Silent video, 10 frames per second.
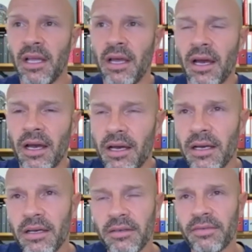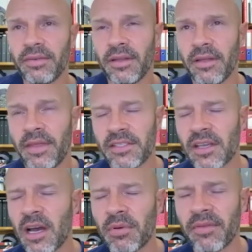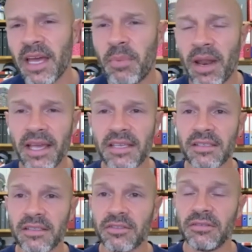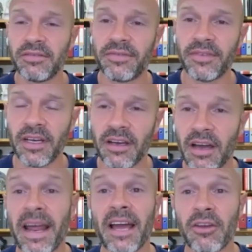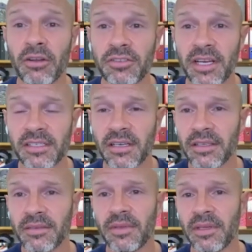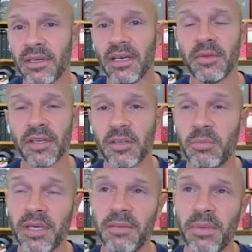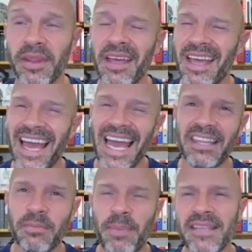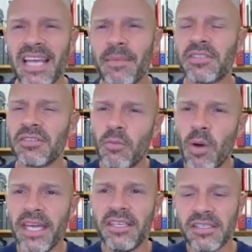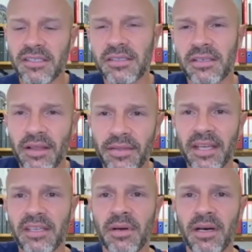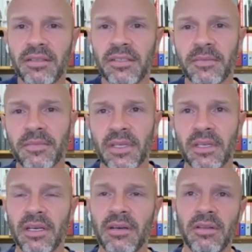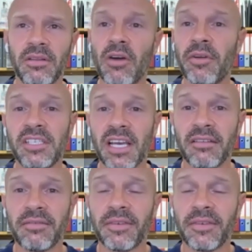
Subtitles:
There's a couple of their players that sort of are out of contract, aren't there? That could be, but it depends how much sort of wages that they demand. Norwich have